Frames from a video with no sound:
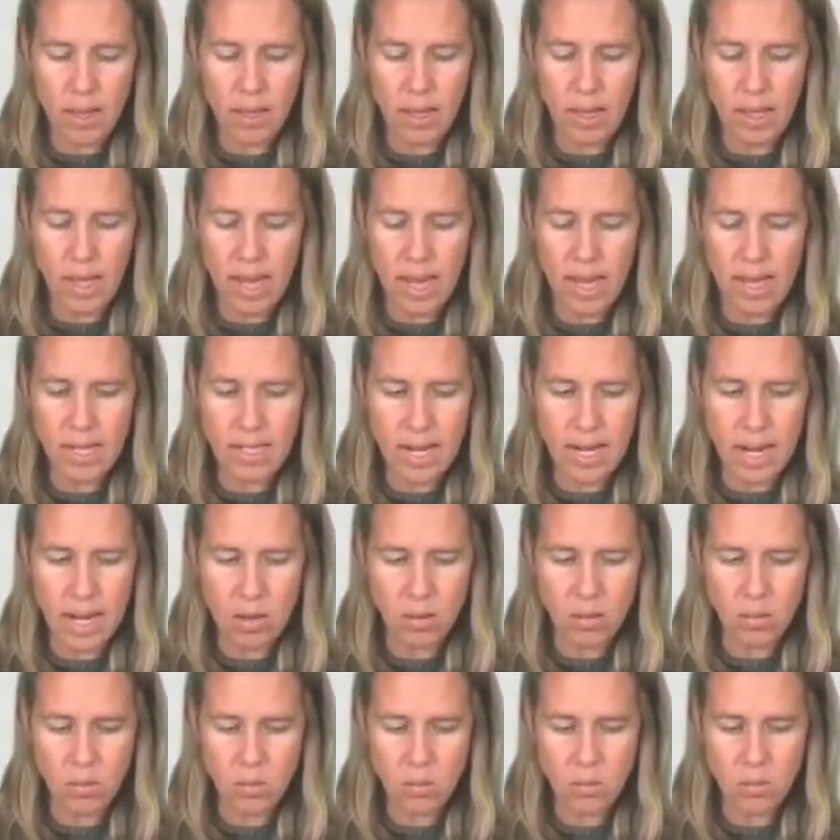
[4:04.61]
lay
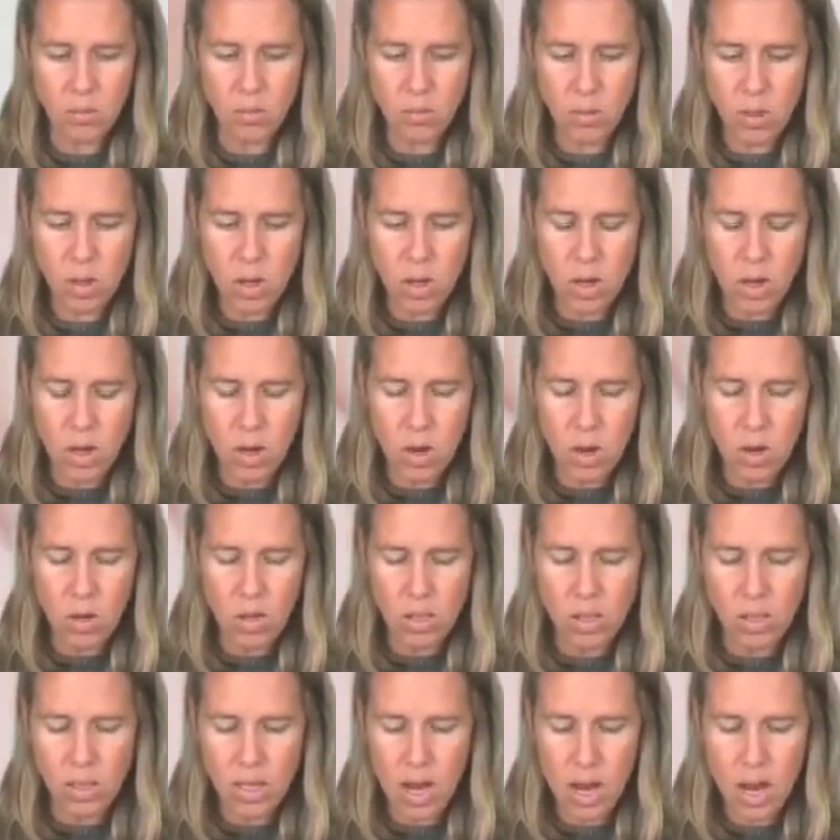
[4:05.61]
down
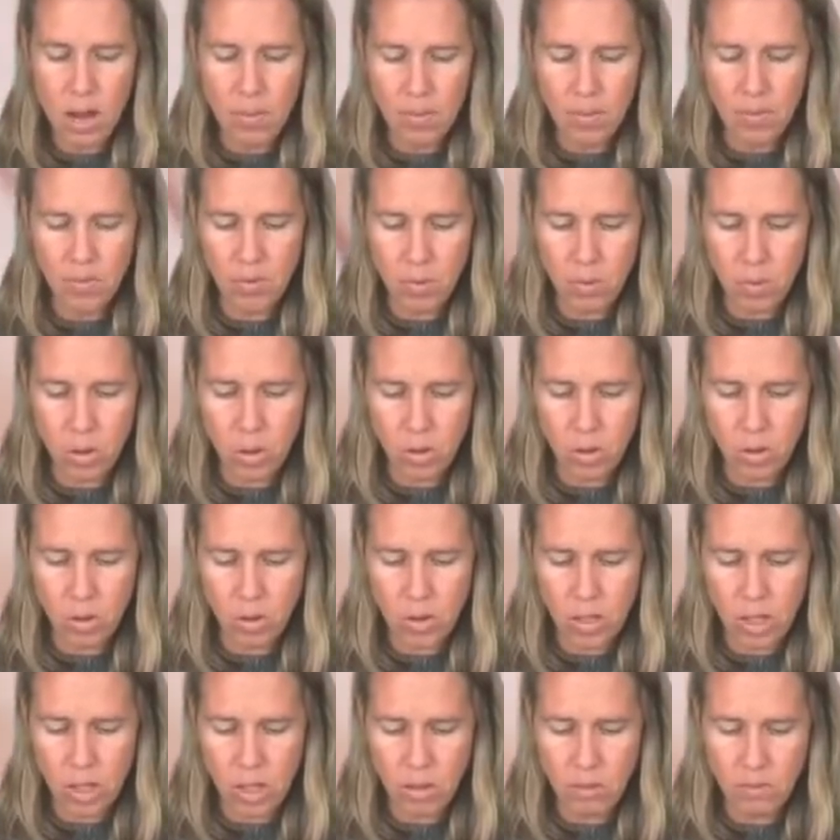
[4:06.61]
on top of the
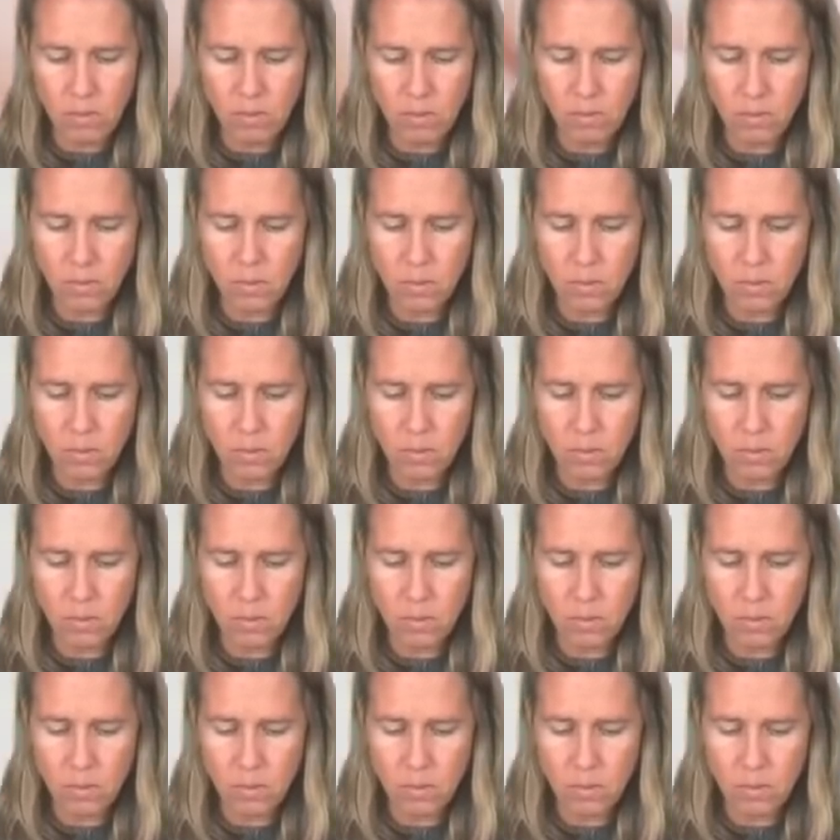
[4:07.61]
pearls here.